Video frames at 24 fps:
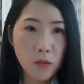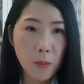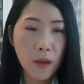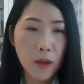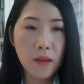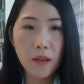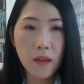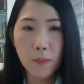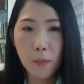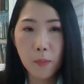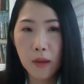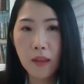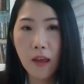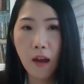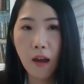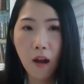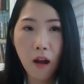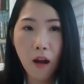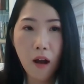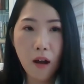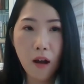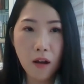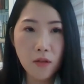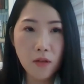and but there
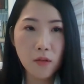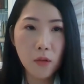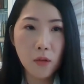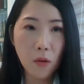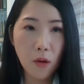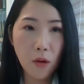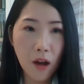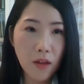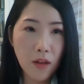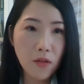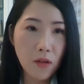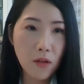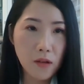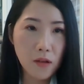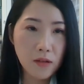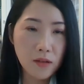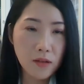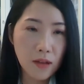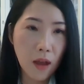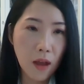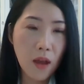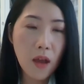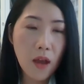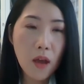are you know others
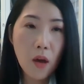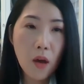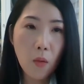that